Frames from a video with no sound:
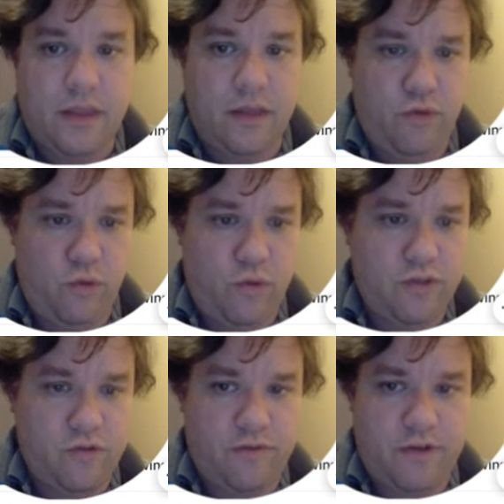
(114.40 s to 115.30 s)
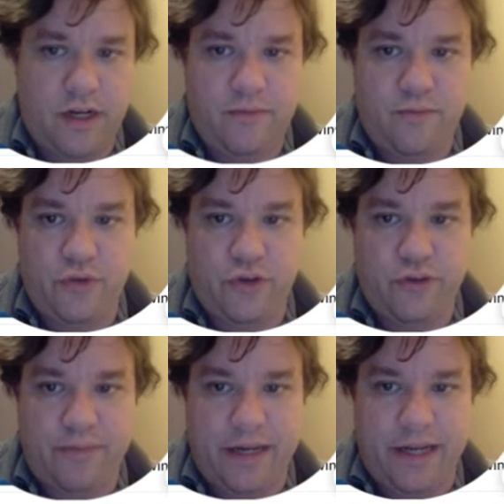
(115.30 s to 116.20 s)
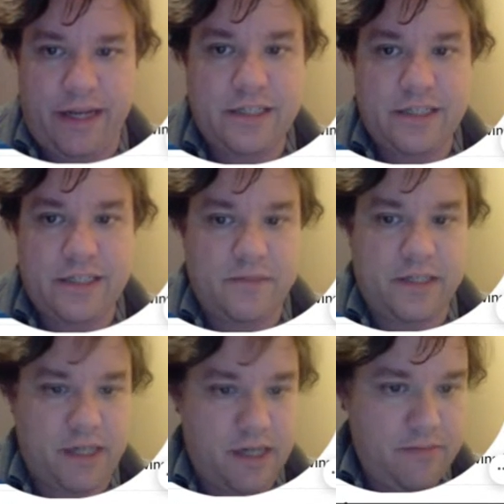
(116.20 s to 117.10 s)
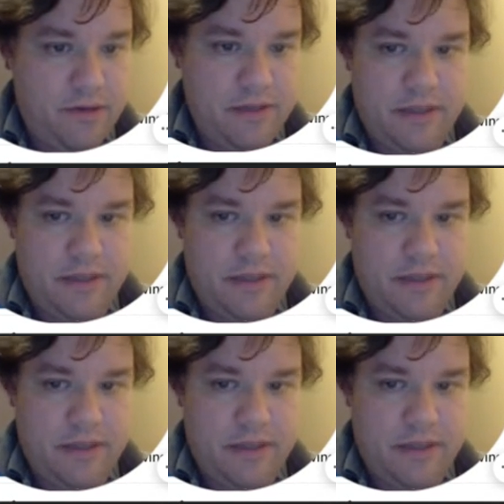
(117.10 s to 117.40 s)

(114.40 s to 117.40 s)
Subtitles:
If we want to rough a club, we could play ace of clubs in the club,